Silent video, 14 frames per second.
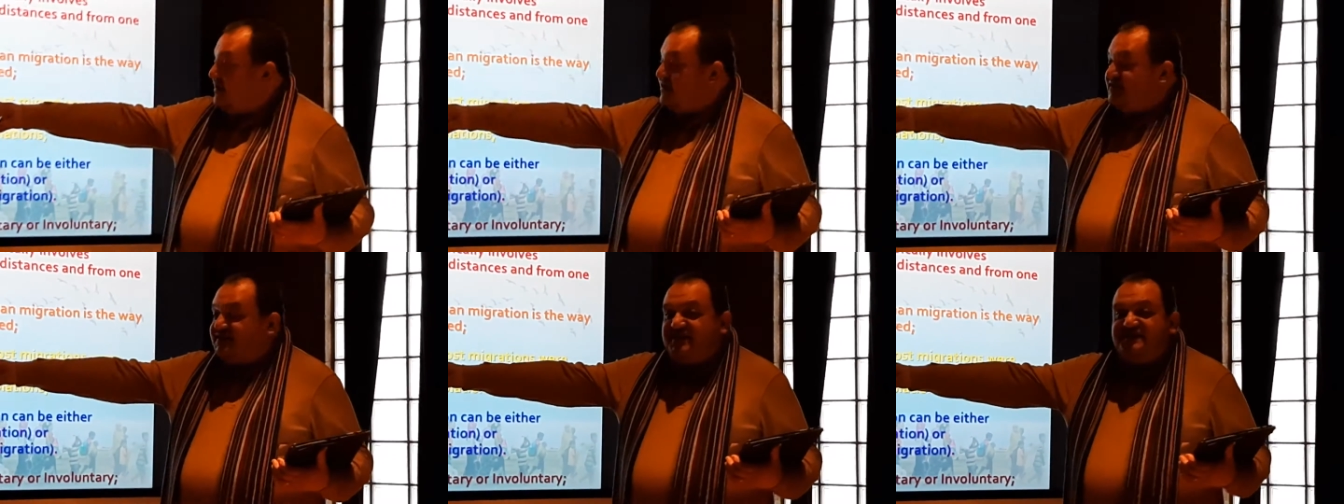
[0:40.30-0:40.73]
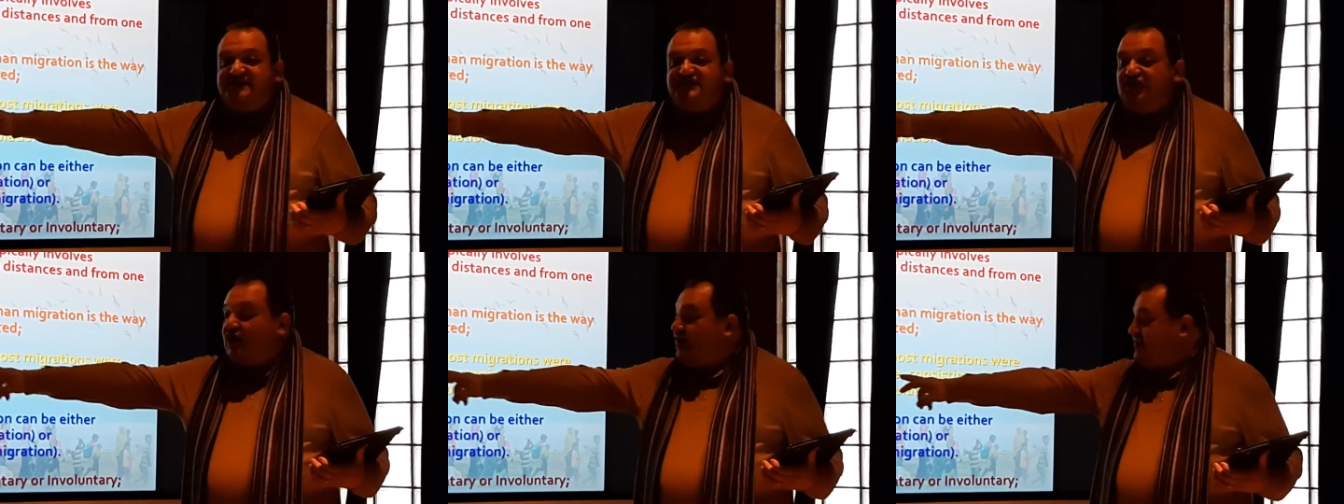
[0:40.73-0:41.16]
Since
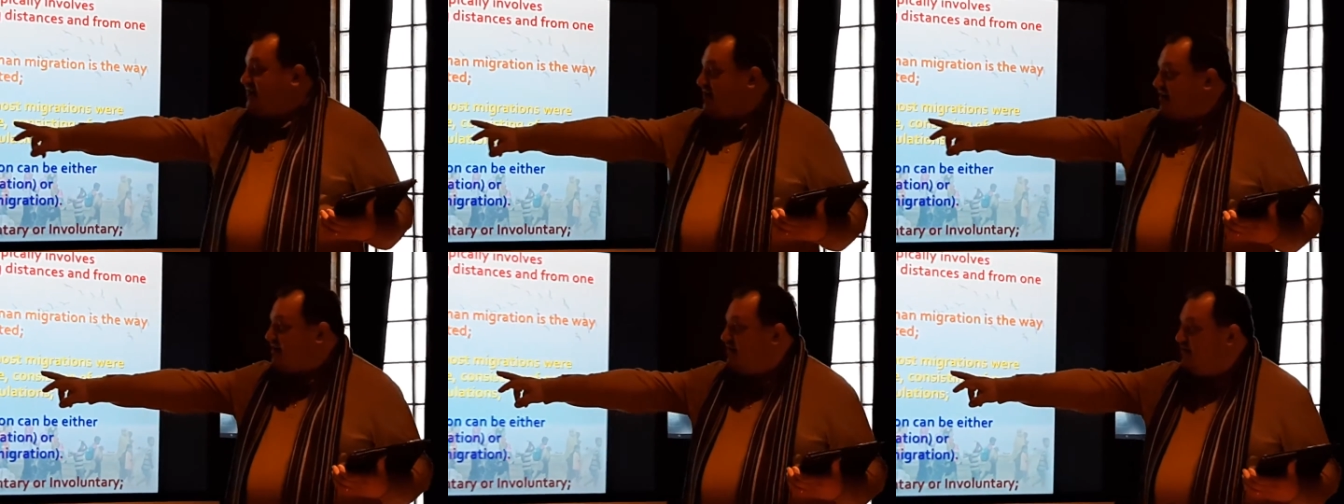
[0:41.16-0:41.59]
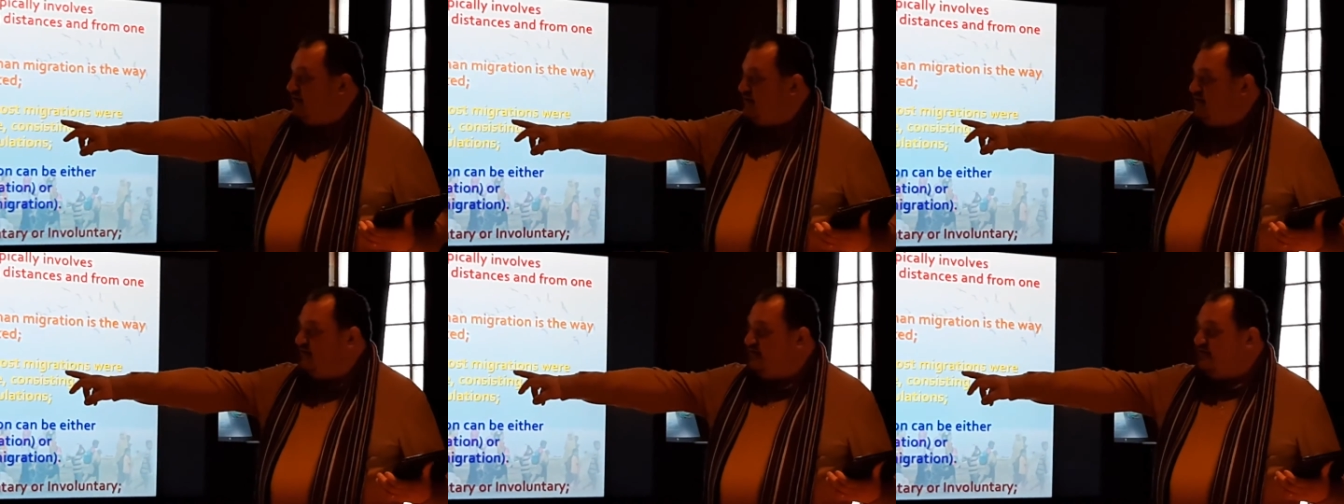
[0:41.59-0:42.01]
Neolithic,
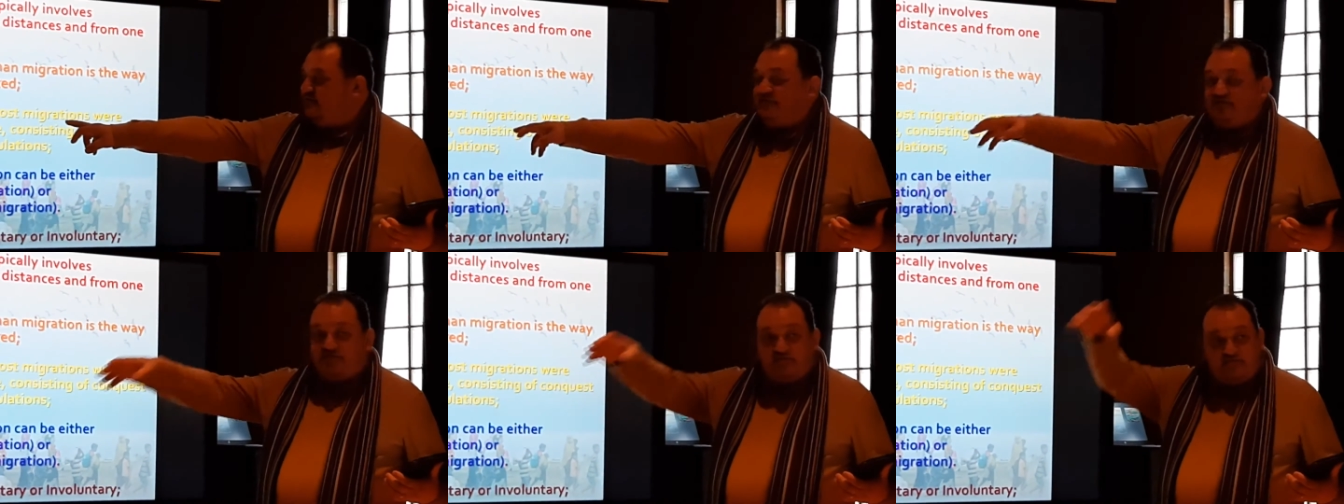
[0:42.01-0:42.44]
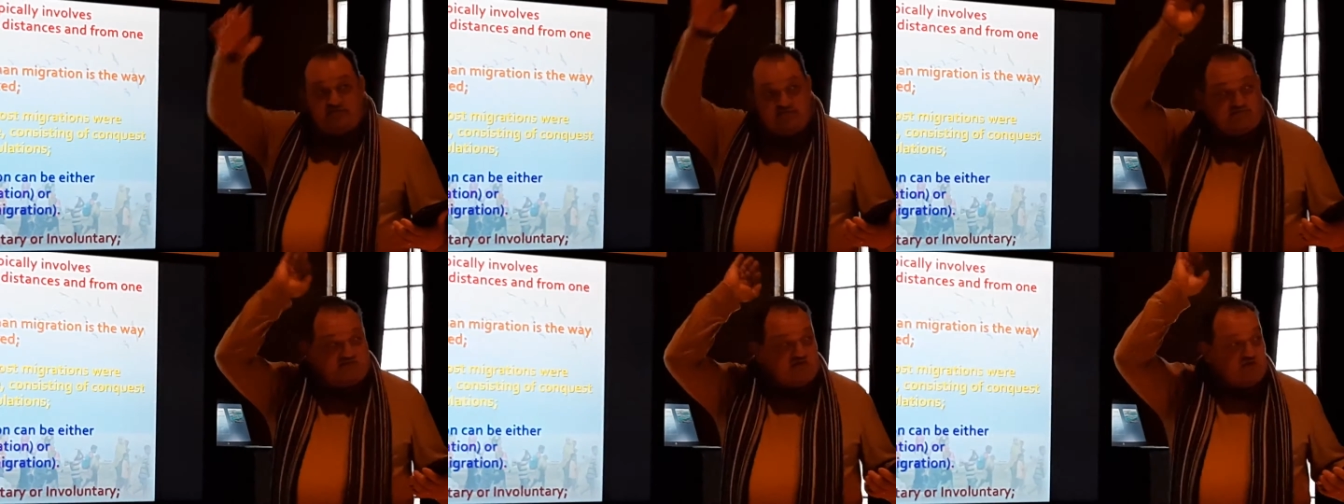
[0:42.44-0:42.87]

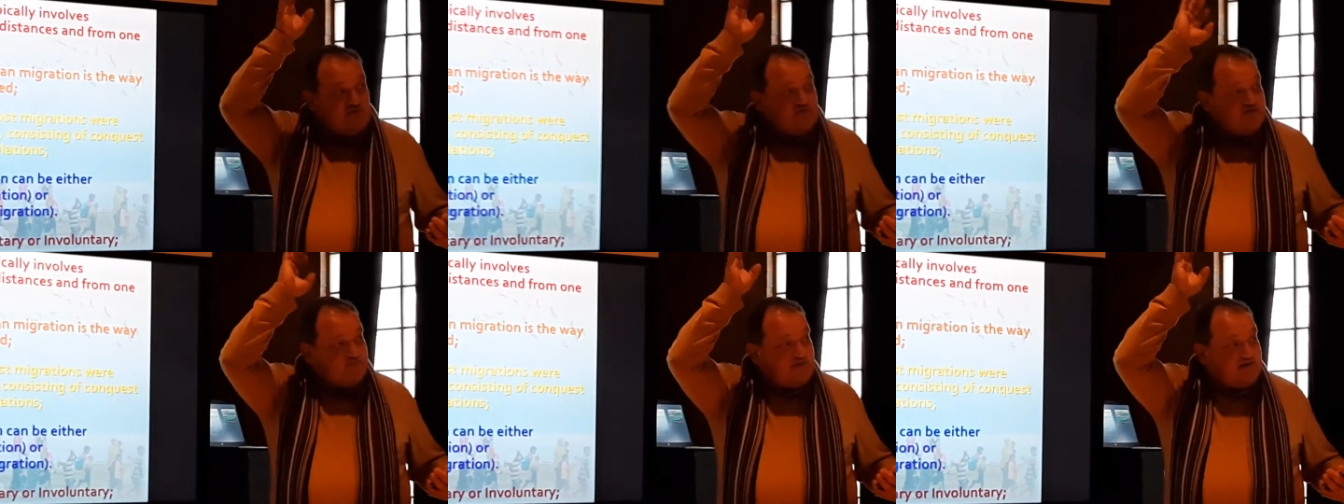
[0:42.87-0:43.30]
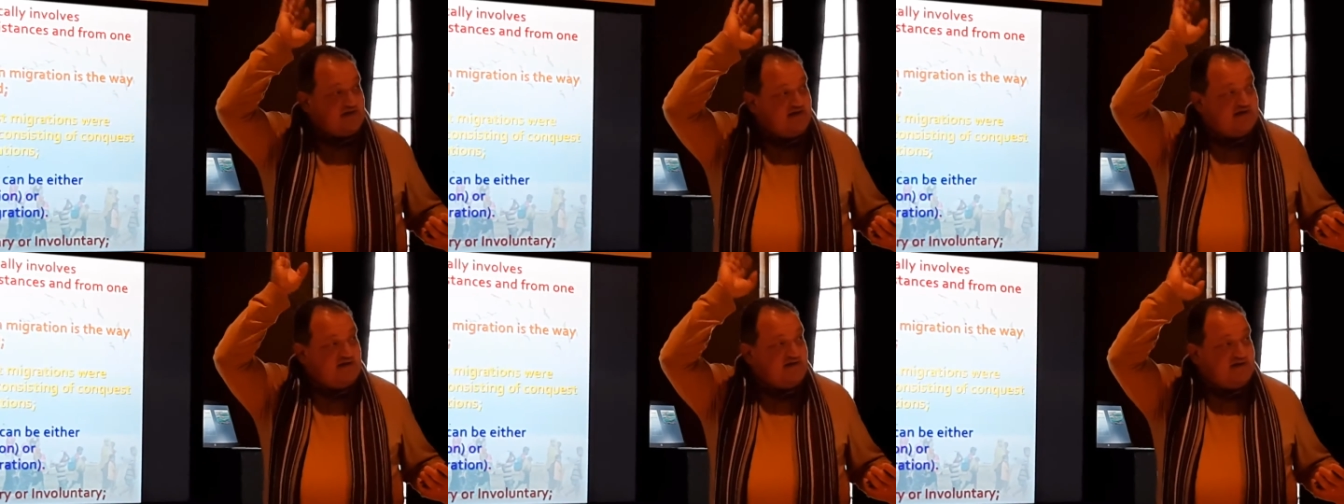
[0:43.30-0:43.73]
so we're
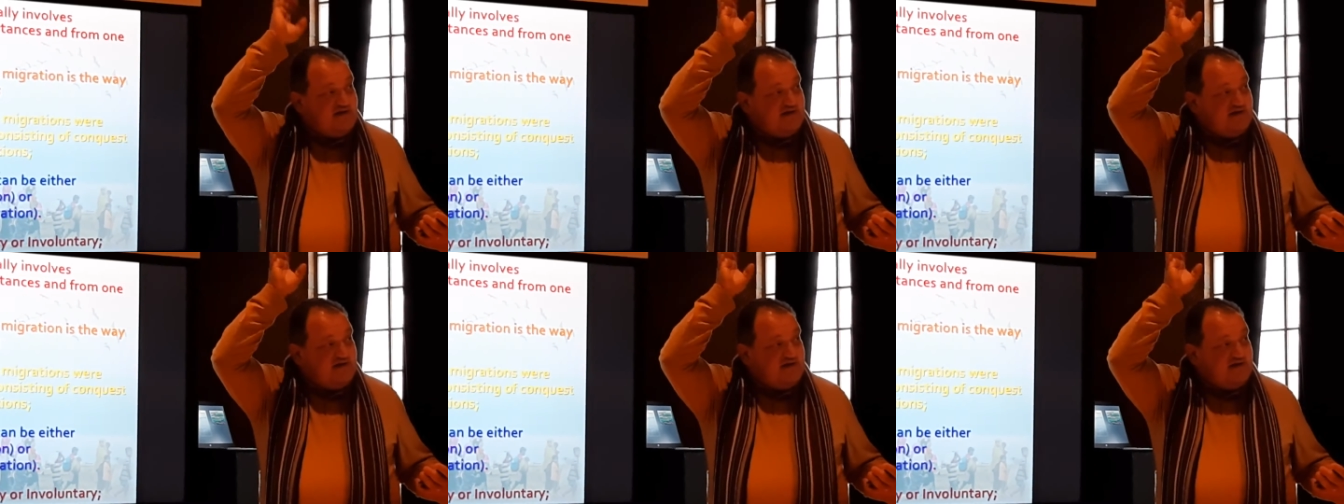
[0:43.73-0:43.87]
speaking